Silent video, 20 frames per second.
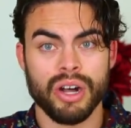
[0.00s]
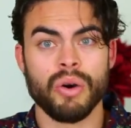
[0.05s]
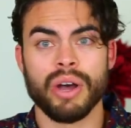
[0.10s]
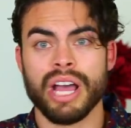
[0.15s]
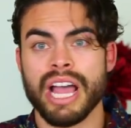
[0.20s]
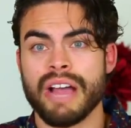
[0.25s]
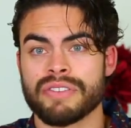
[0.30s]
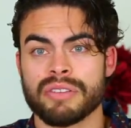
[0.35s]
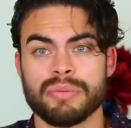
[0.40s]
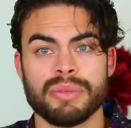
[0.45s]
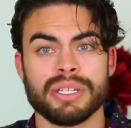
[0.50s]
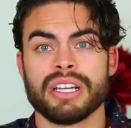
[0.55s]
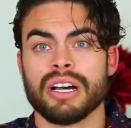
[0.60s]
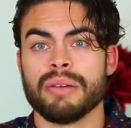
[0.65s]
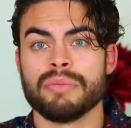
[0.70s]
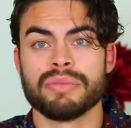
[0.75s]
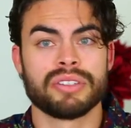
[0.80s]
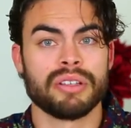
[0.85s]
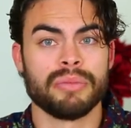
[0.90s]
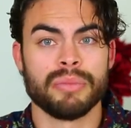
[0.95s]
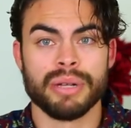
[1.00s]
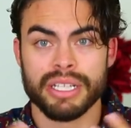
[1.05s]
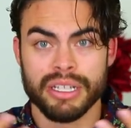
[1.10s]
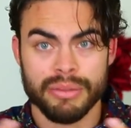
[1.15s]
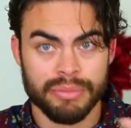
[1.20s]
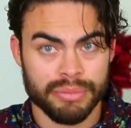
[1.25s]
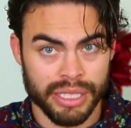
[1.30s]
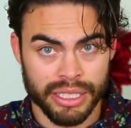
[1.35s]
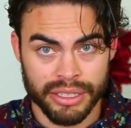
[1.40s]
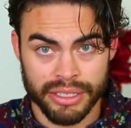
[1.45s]
oh, I have to become somebody
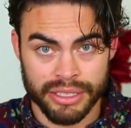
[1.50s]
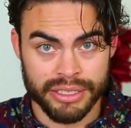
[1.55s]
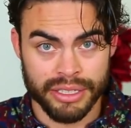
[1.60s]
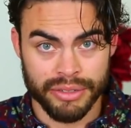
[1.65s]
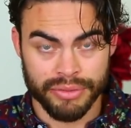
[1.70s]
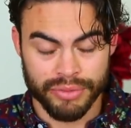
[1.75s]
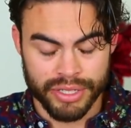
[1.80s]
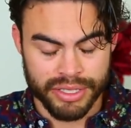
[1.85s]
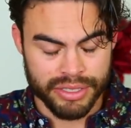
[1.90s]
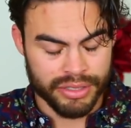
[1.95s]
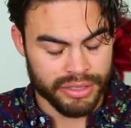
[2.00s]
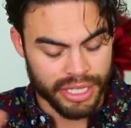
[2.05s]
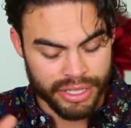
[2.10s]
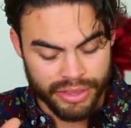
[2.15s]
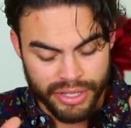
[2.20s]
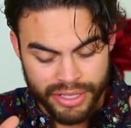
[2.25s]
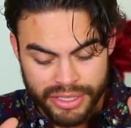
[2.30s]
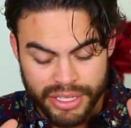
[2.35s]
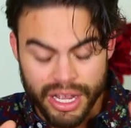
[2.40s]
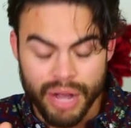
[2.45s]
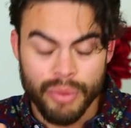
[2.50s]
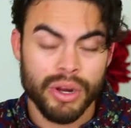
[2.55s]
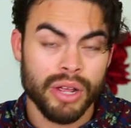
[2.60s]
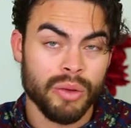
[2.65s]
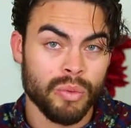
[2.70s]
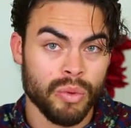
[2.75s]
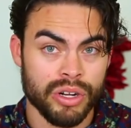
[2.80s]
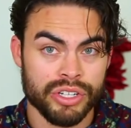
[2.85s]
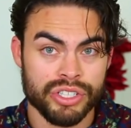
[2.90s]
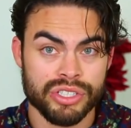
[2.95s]
completely different. Okay, that's not what
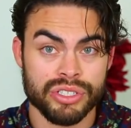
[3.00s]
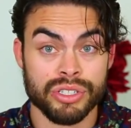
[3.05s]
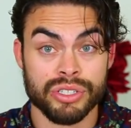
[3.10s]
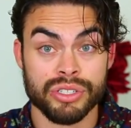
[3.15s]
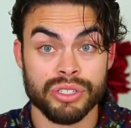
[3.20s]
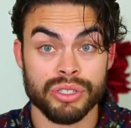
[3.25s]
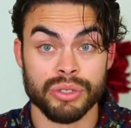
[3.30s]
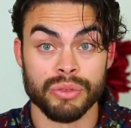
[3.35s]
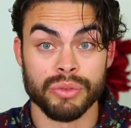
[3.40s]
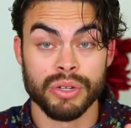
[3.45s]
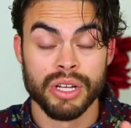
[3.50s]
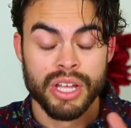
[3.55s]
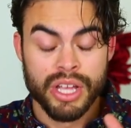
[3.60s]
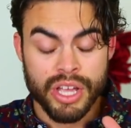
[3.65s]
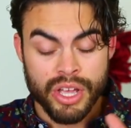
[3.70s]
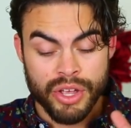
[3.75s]
I want you to do.